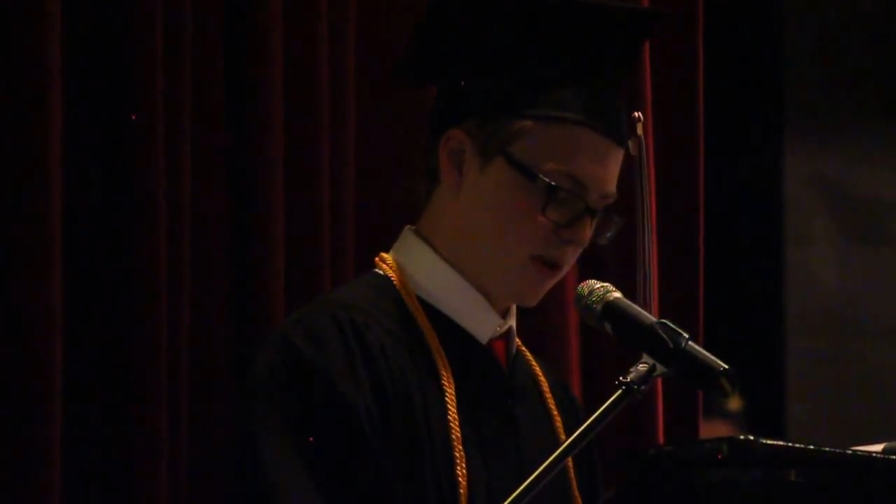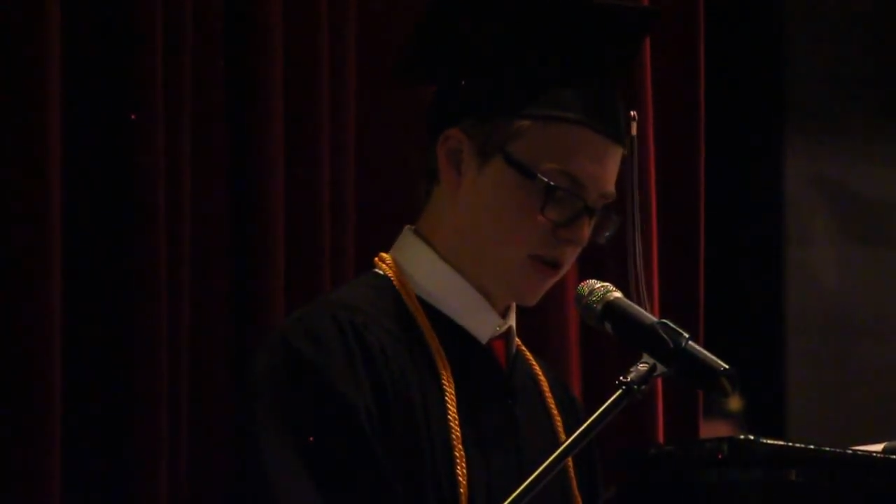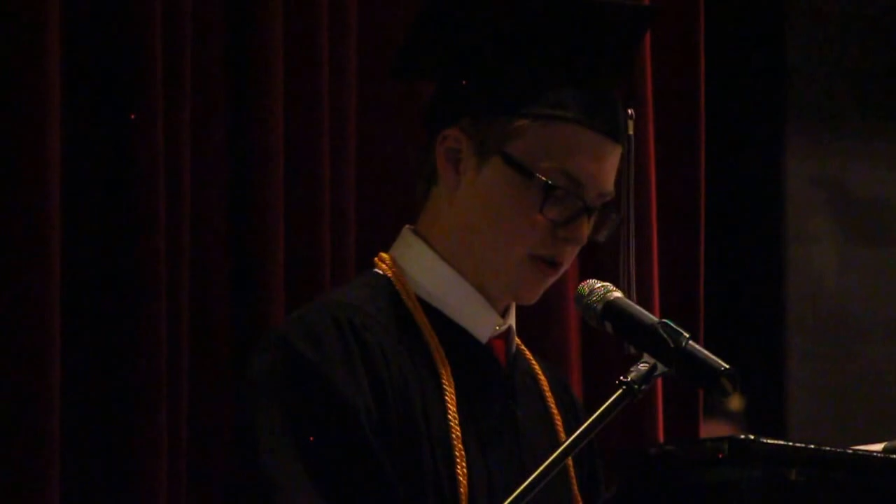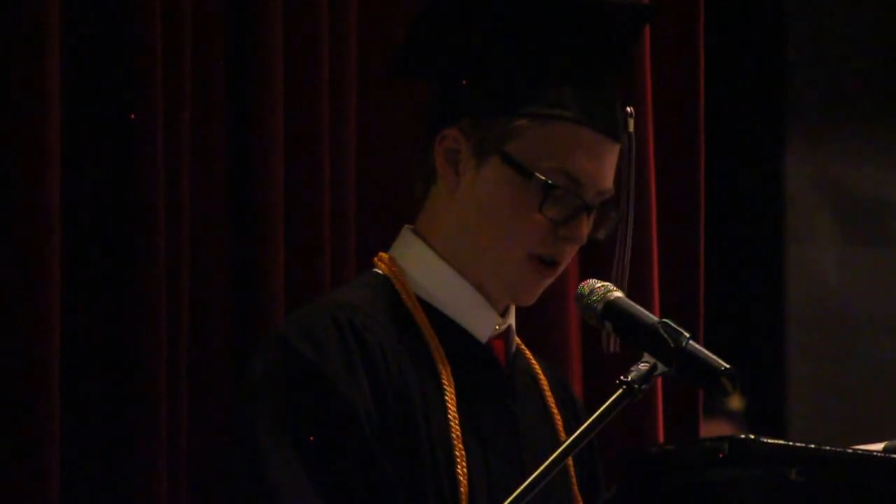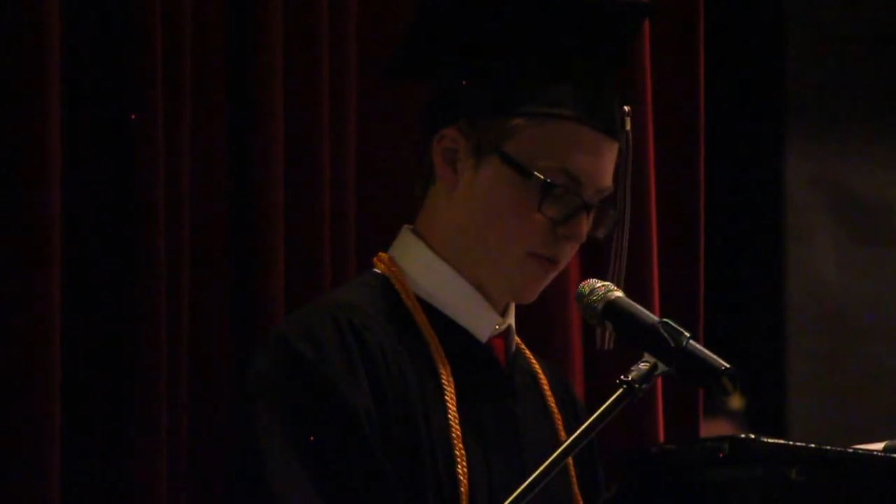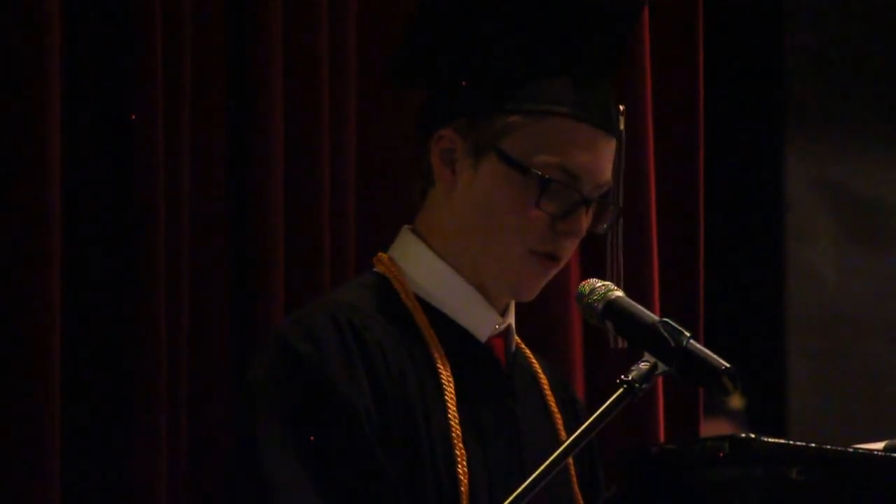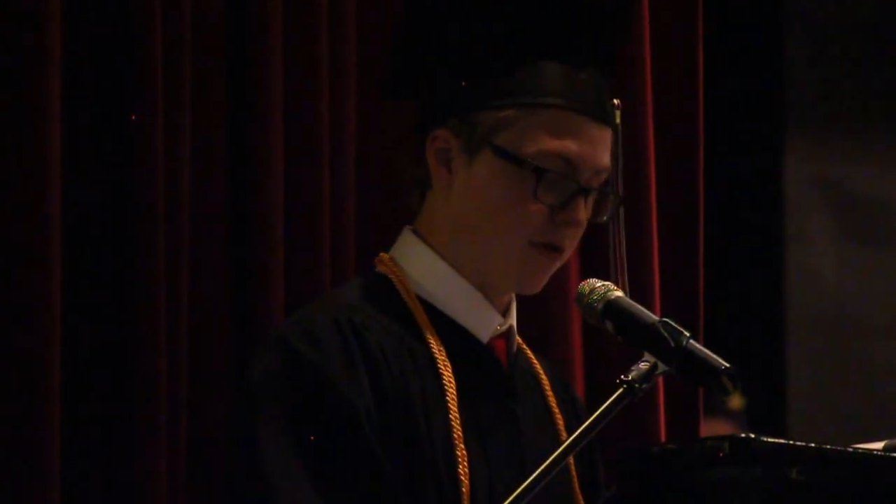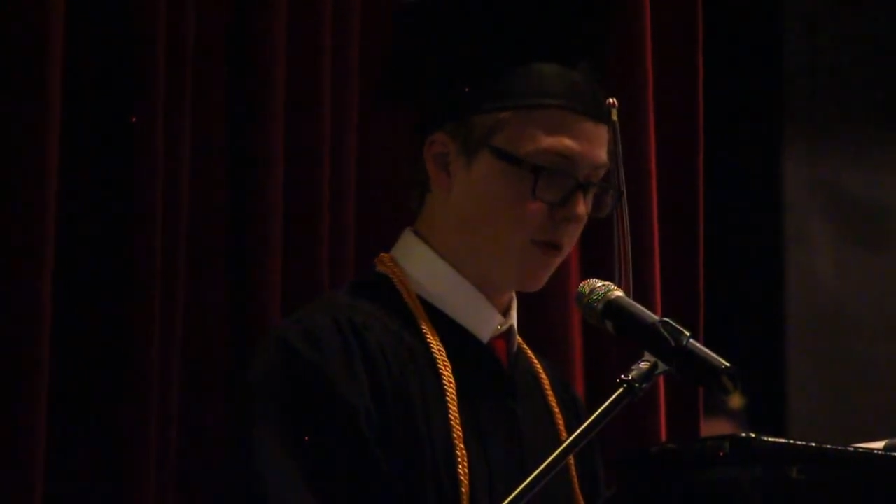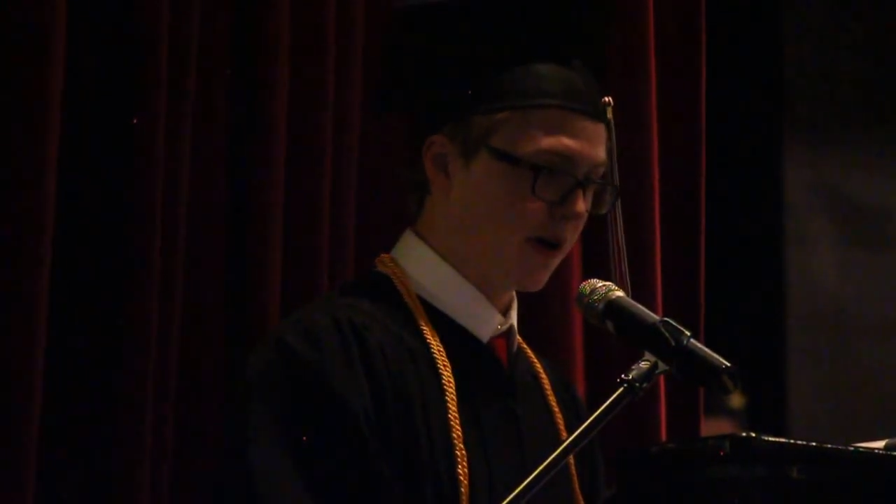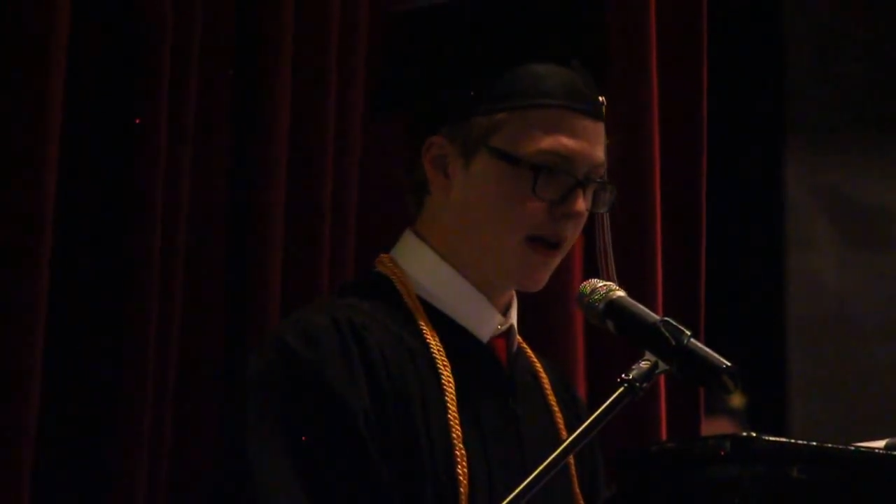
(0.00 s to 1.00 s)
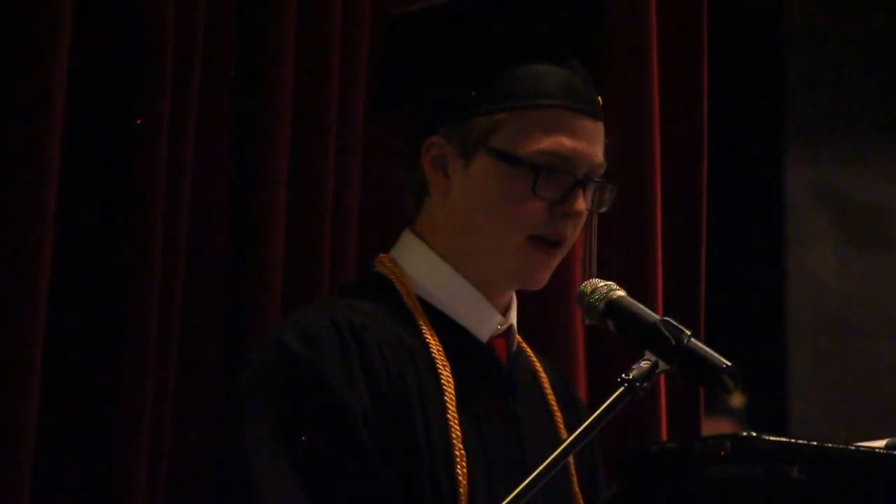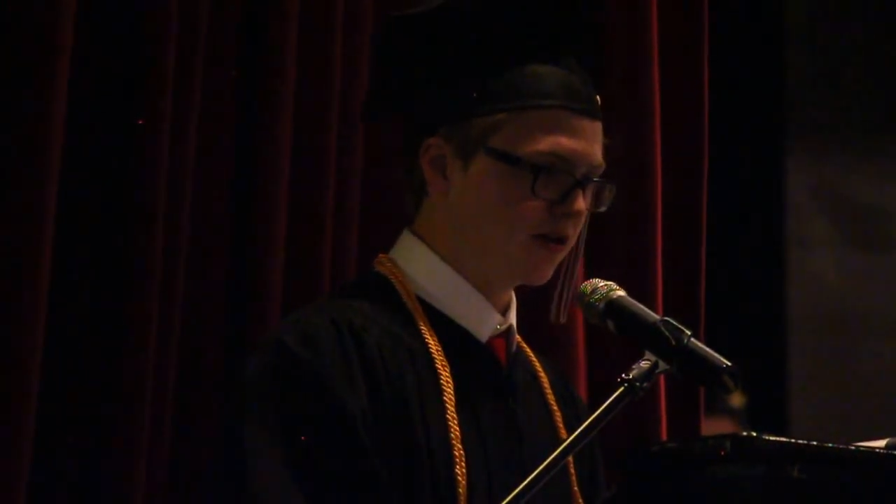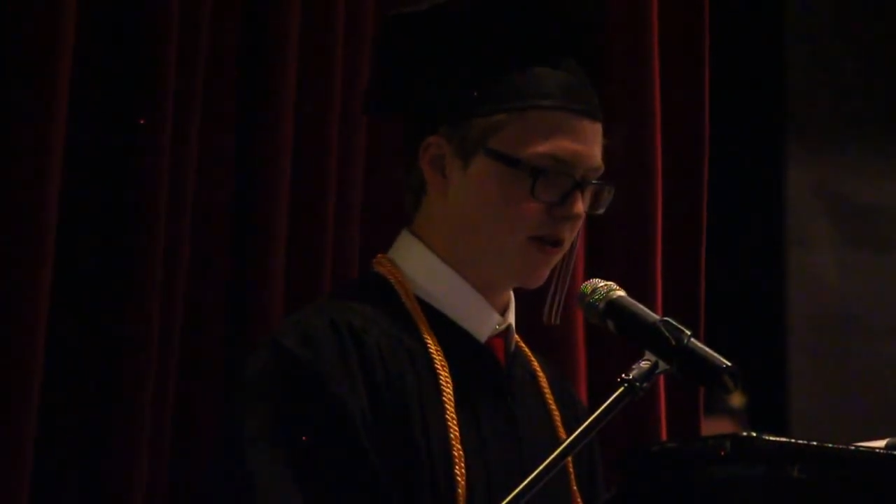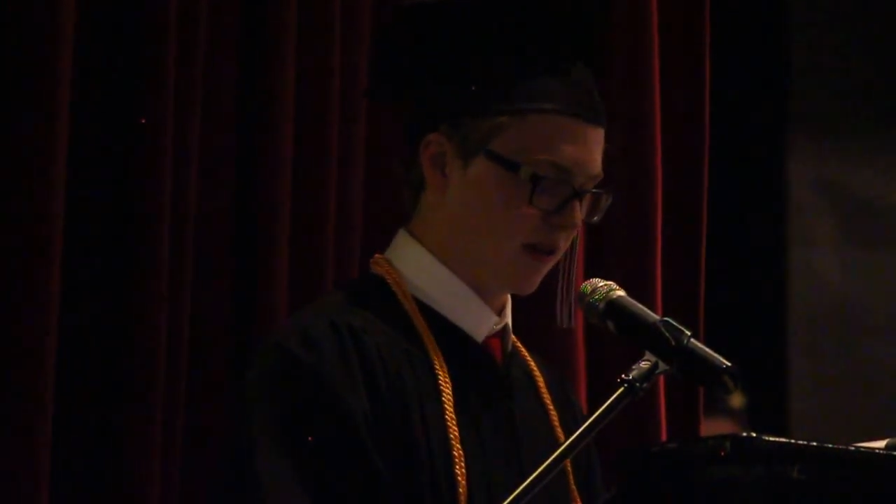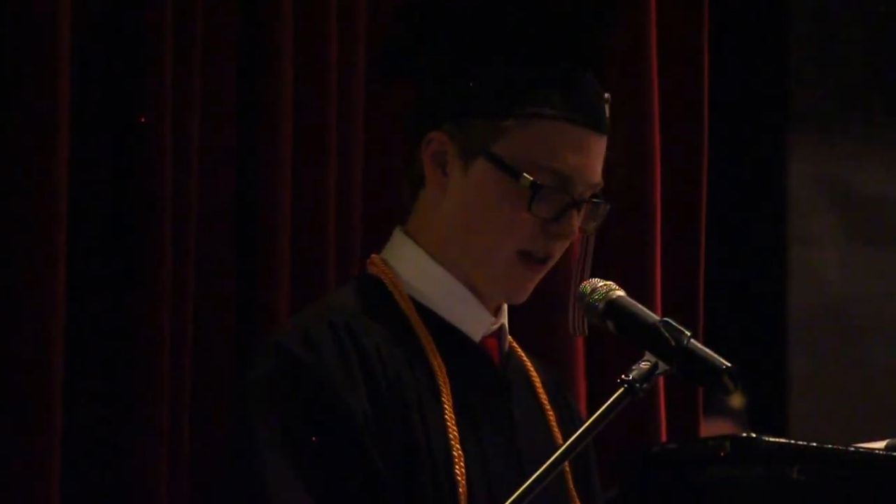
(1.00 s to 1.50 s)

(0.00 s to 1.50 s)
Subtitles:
which, on more than one occasion,